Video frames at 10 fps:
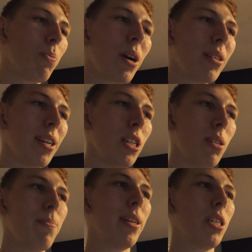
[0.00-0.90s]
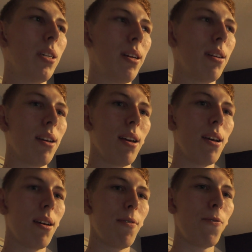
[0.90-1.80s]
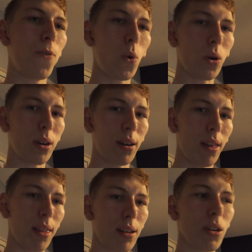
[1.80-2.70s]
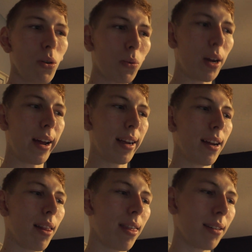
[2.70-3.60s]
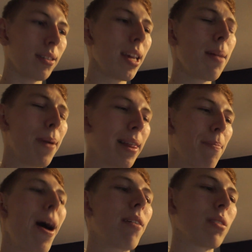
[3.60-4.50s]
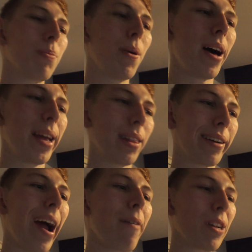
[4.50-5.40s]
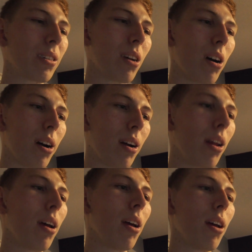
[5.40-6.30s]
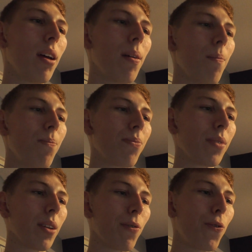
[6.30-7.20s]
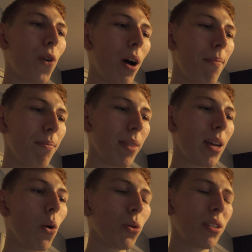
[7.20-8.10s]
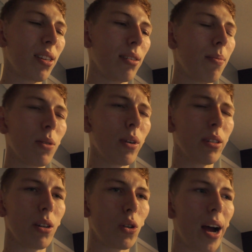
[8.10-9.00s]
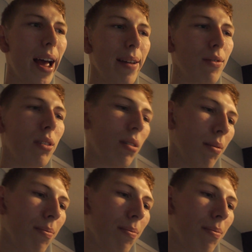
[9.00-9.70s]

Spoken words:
parts I just mentioned for the new rig, thus keeping the power supply and the graphics card from the old system as well as the drives.